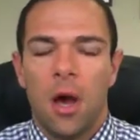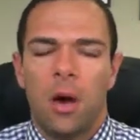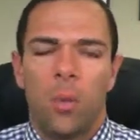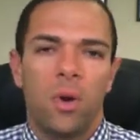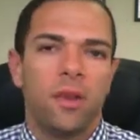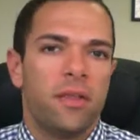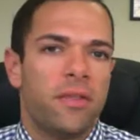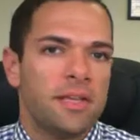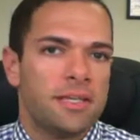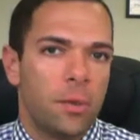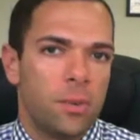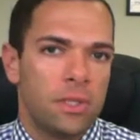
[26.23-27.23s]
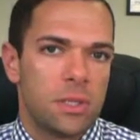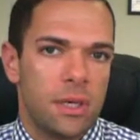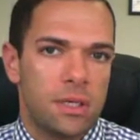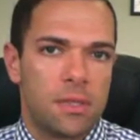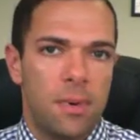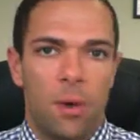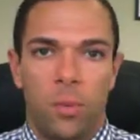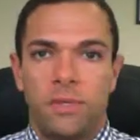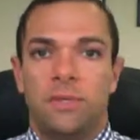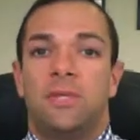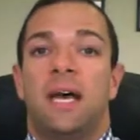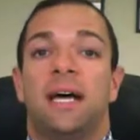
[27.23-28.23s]
One of the things that we talked about
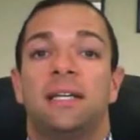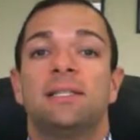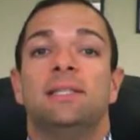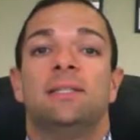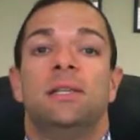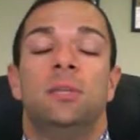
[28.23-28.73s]
was your taxes,